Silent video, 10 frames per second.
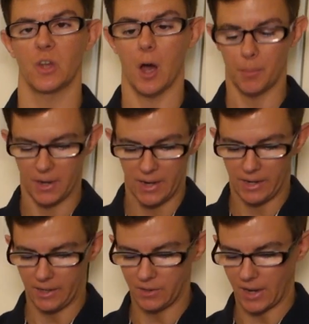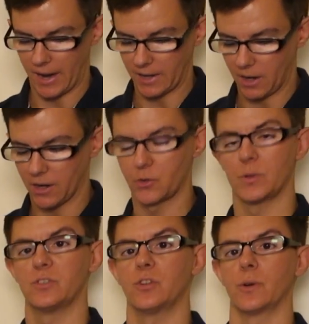It was up in the
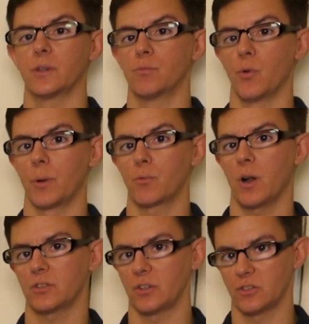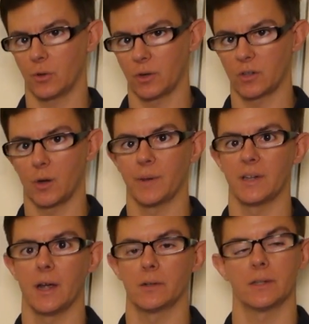800s during the brewing process, started
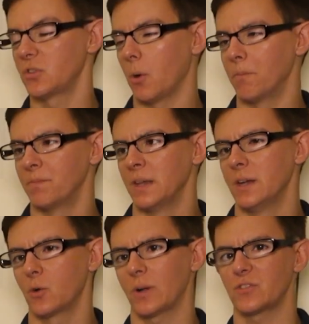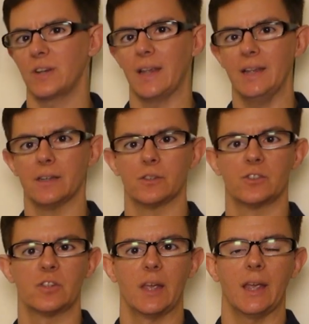coming down. So question
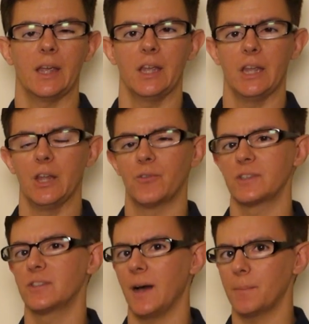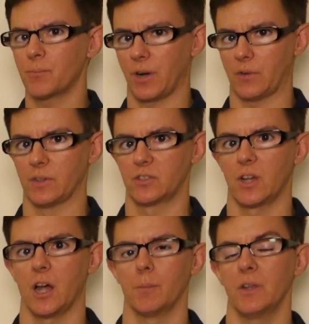is, if it's not
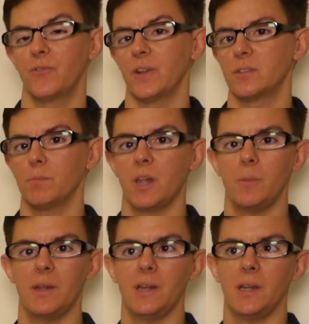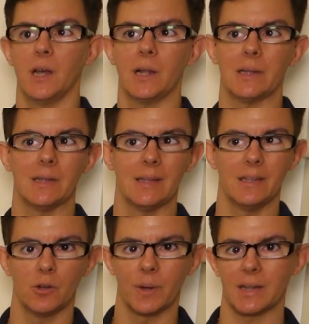breakfast time, if it's maybe a
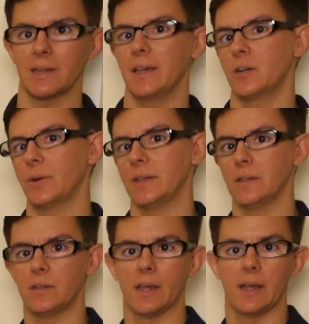little bit later in the